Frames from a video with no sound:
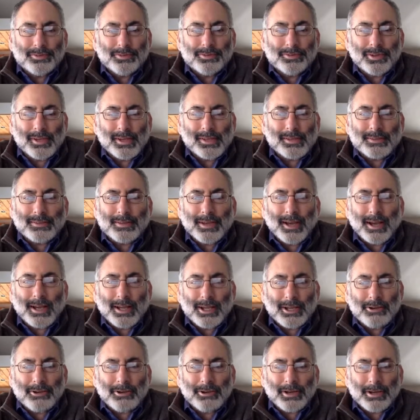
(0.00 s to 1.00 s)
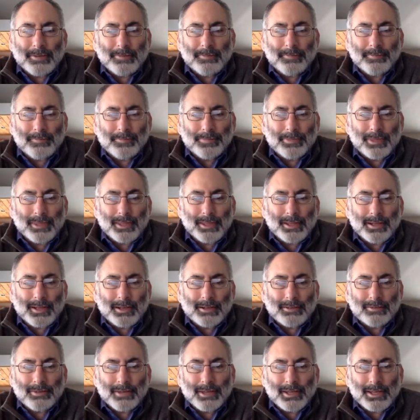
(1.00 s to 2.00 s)
is a diagram
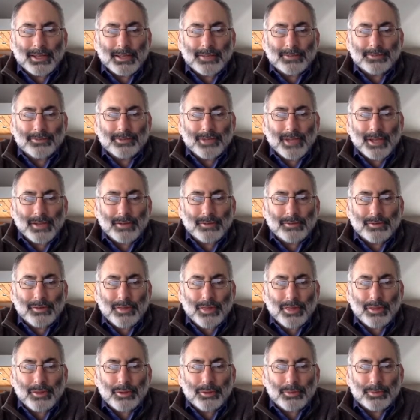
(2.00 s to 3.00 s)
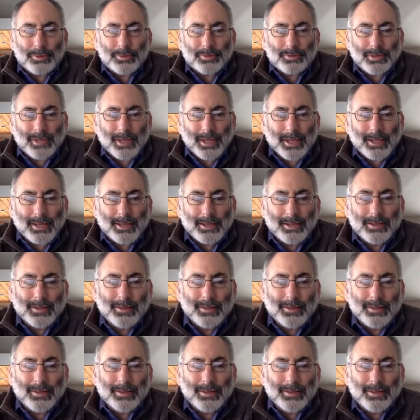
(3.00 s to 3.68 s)
of a standard thermostat,